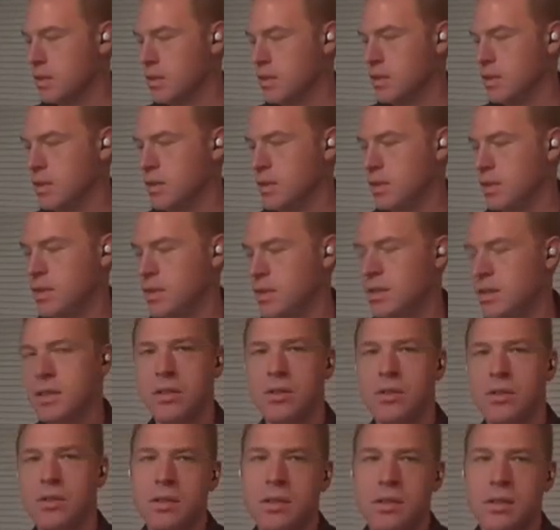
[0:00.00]
Uh,
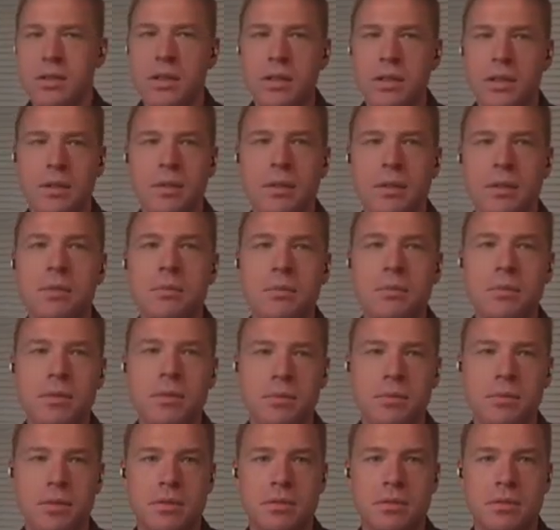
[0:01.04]
then they're going
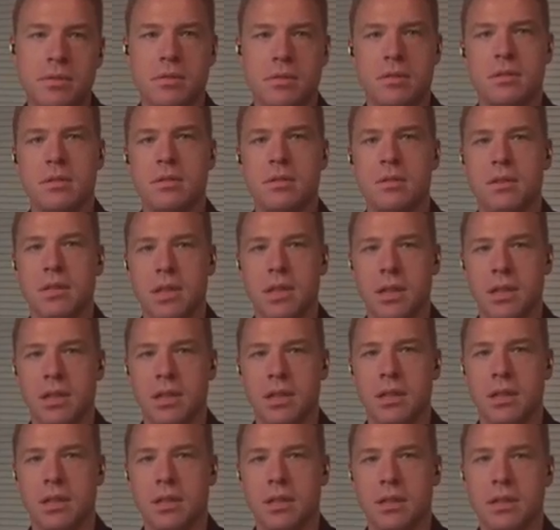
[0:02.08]
to
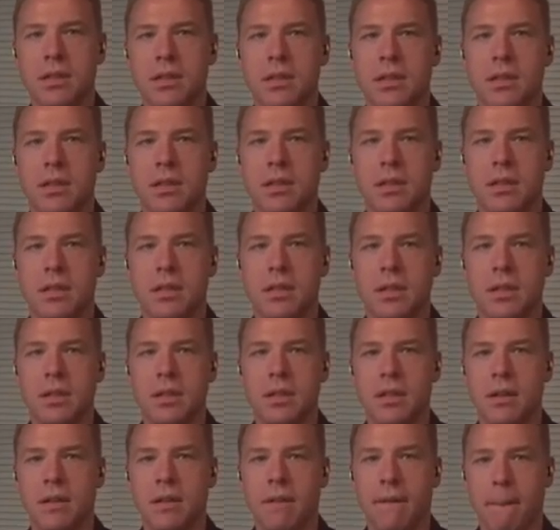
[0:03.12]
make an offer in terms of
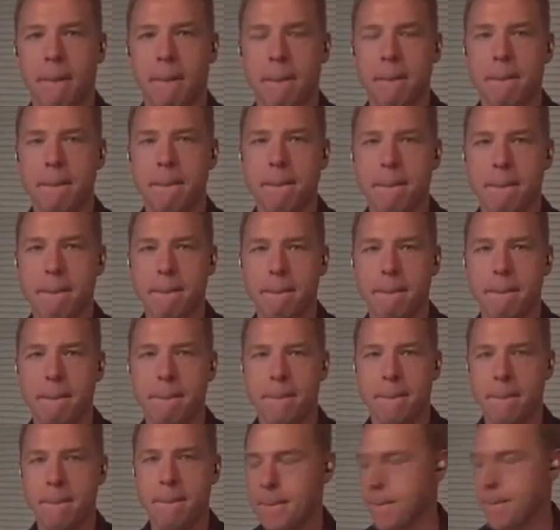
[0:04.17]
how much they
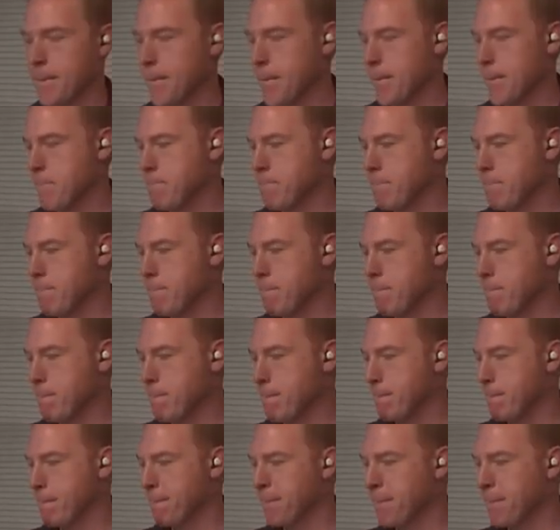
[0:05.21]
want to invest,
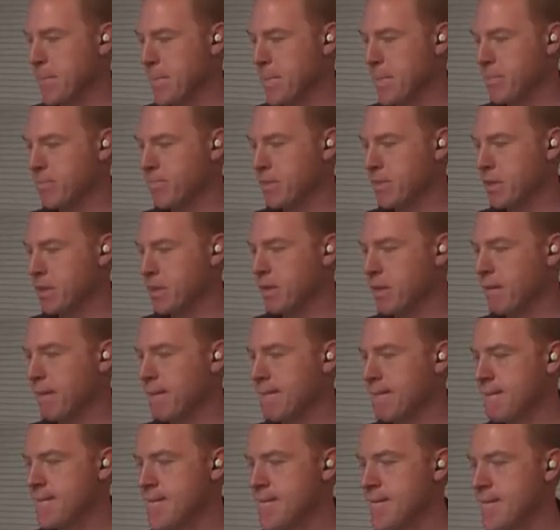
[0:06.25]
they might also
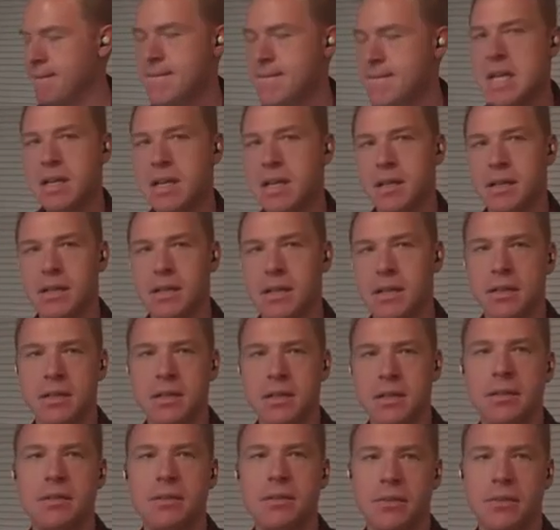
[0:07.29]
negotiate the
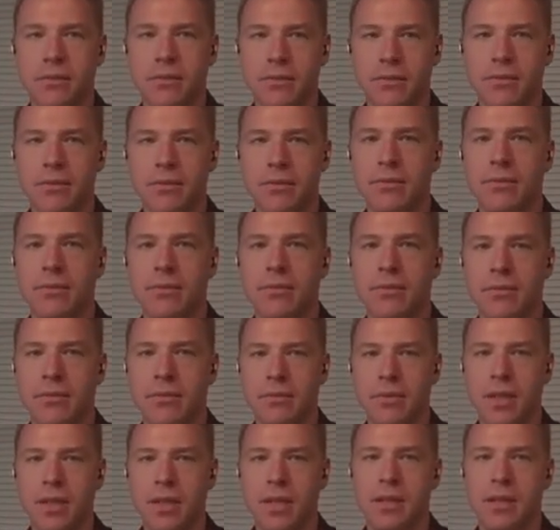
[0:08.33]
terms
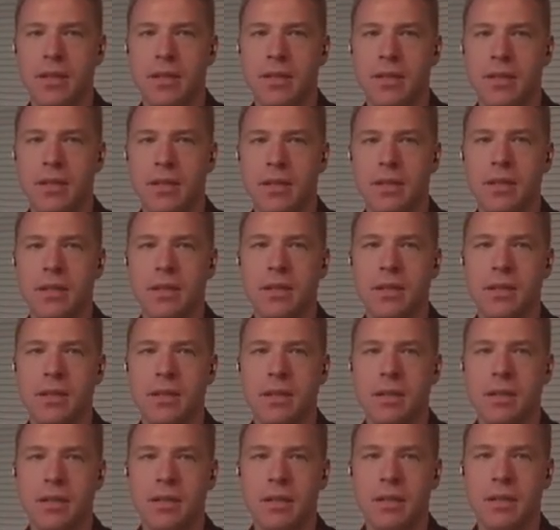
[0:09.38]
uh, that
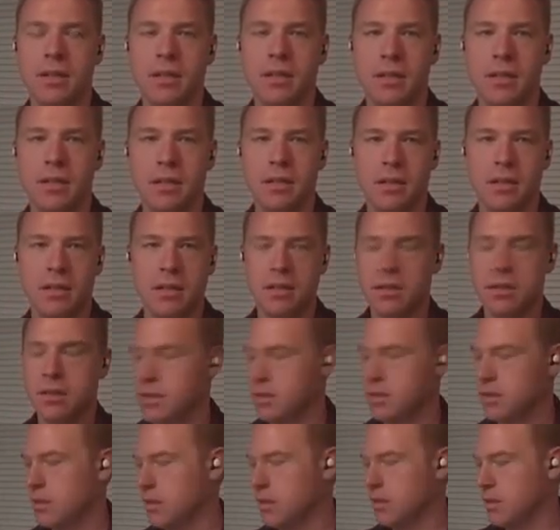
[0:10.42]
you put forth.
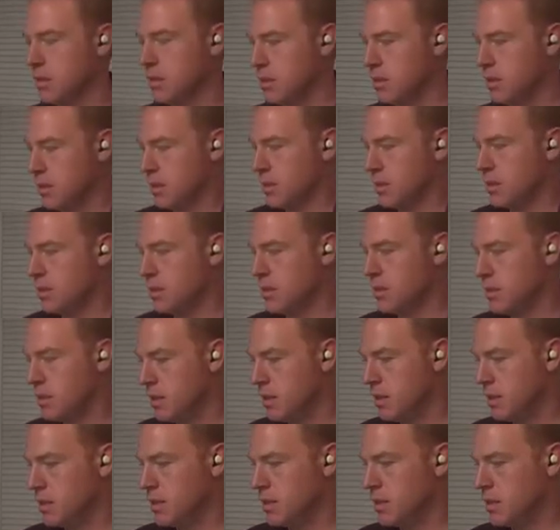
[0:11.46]
So it's not going to
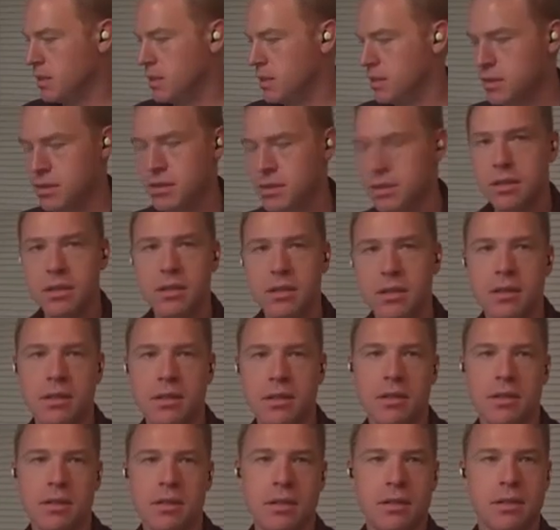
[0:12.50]
be like on Shark
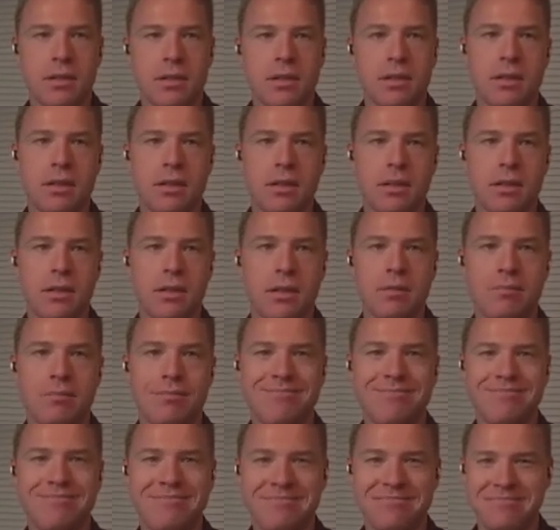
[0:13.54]
Tank where they say,
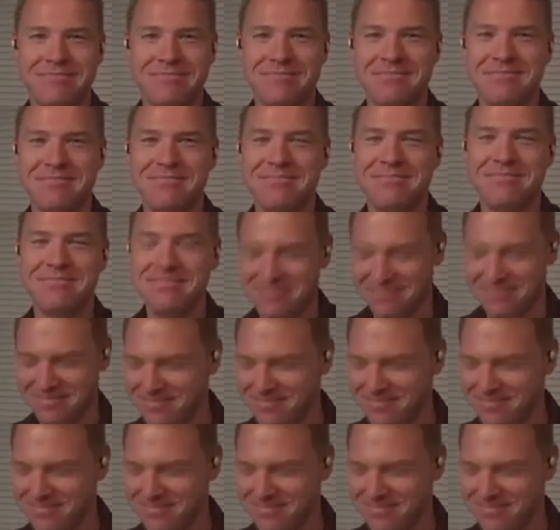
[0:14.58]
I'm going to invest